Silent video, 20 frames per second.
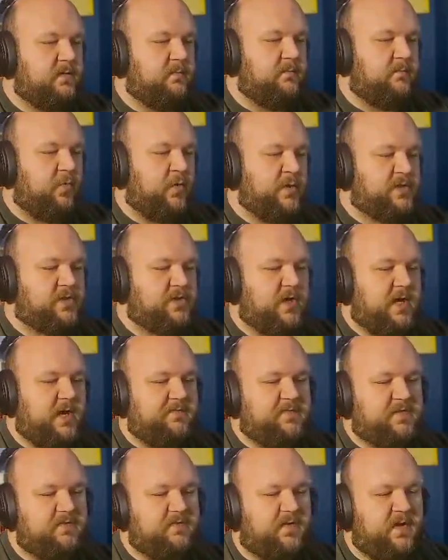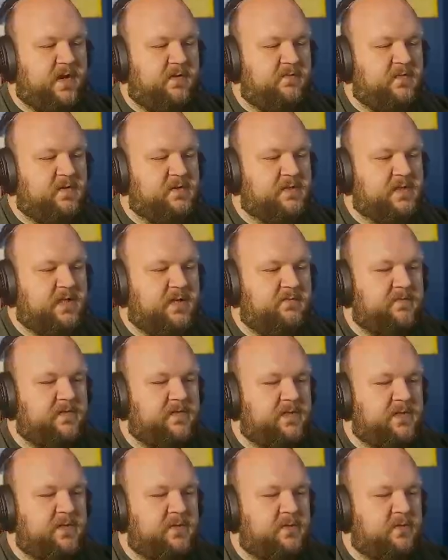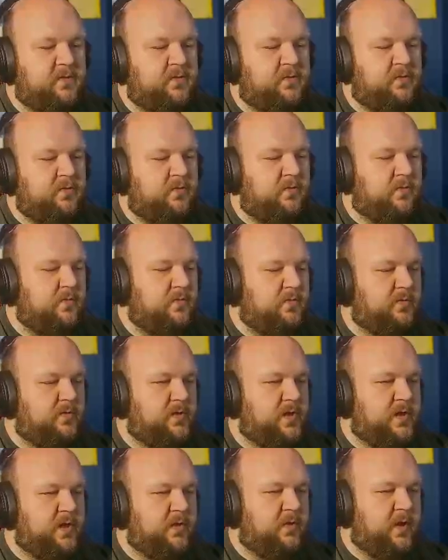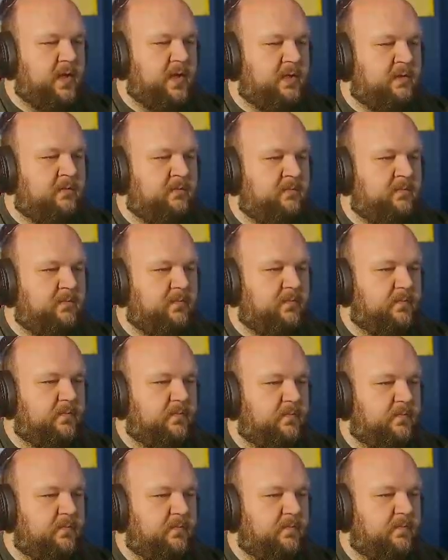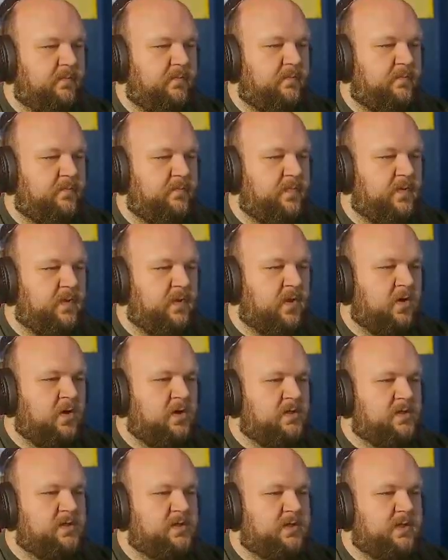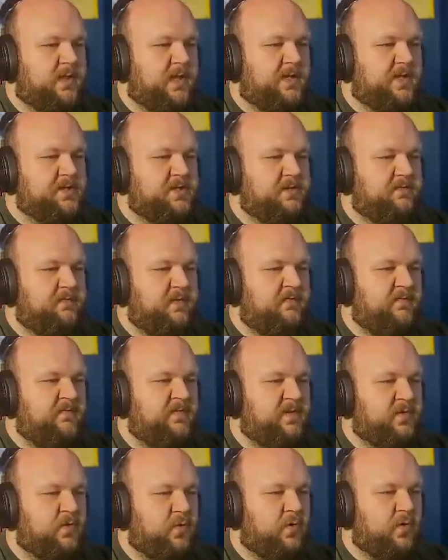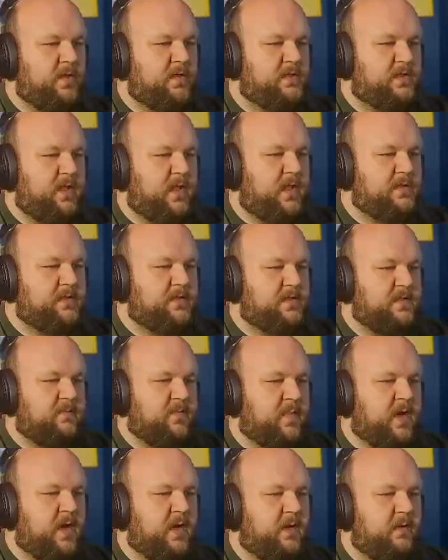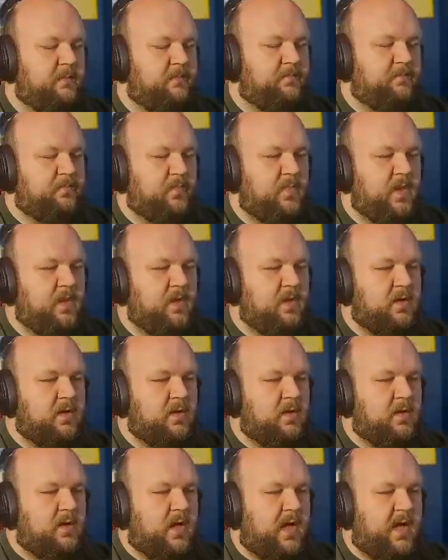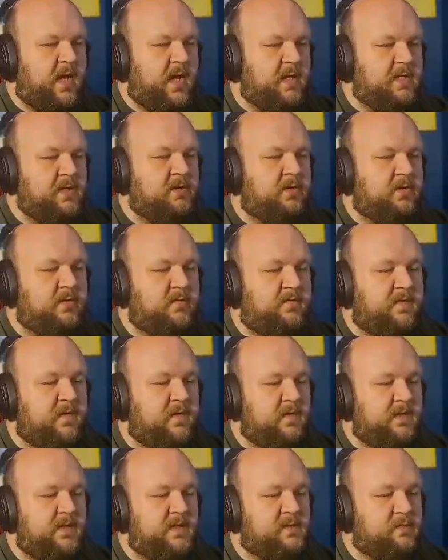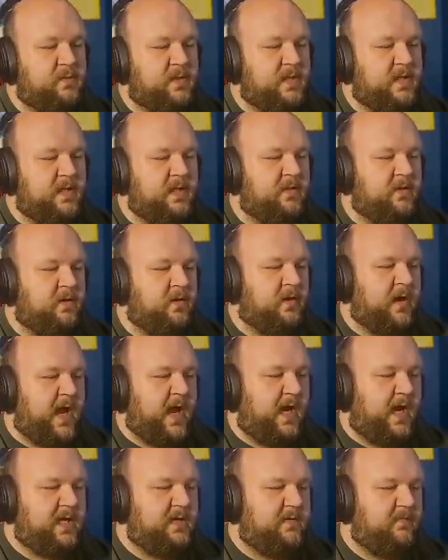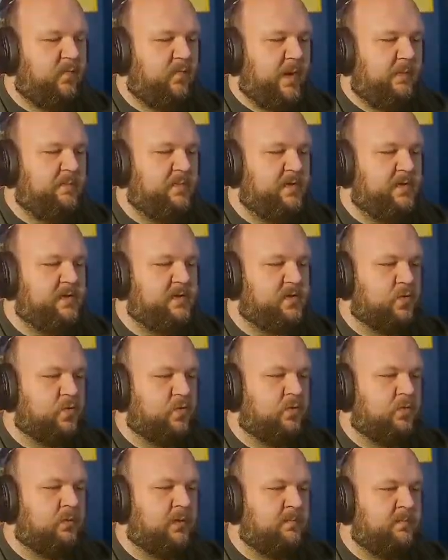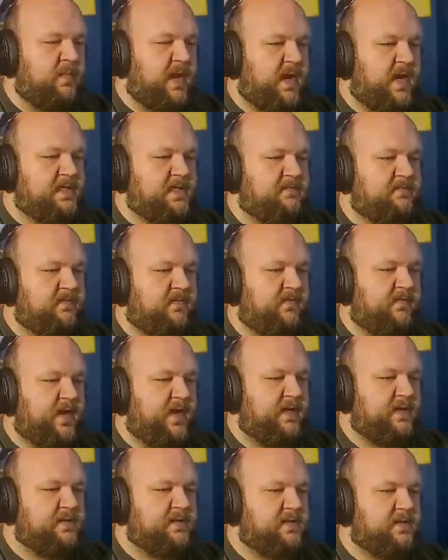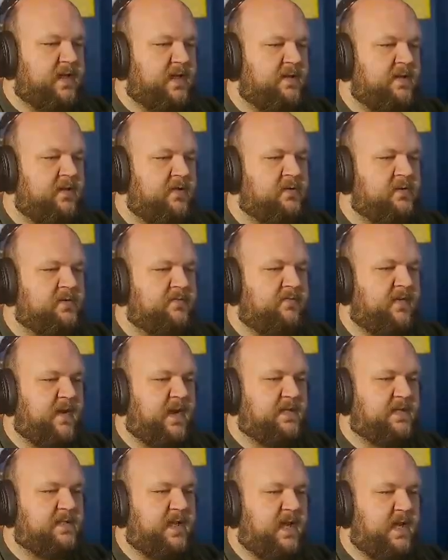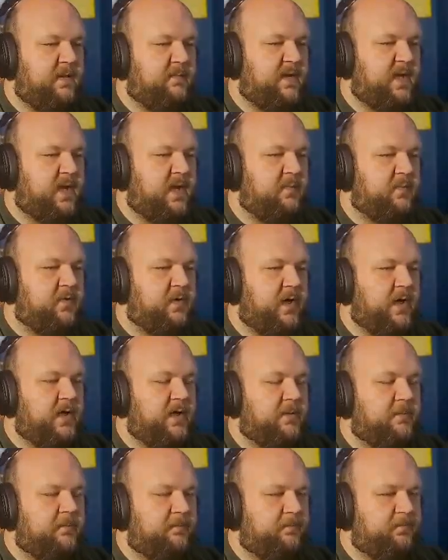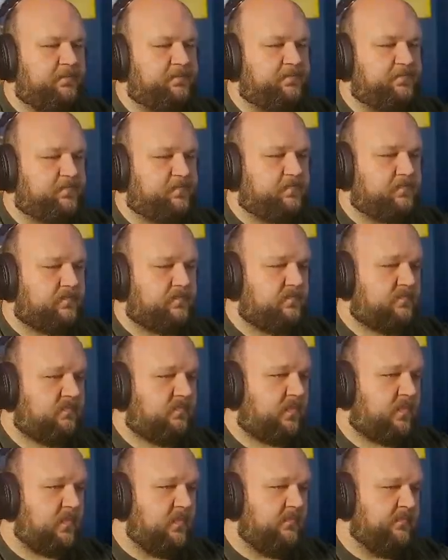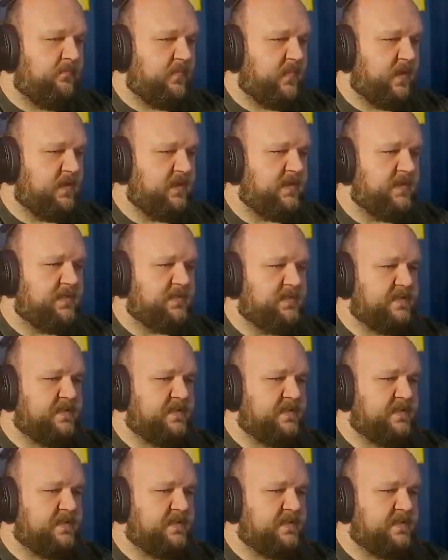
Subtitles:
Witchcraft Survivors gives you, a large selection of inventory slots at the bottom, and you can fill these with either active weapons or with passive effects, and those effects can be upgraded. This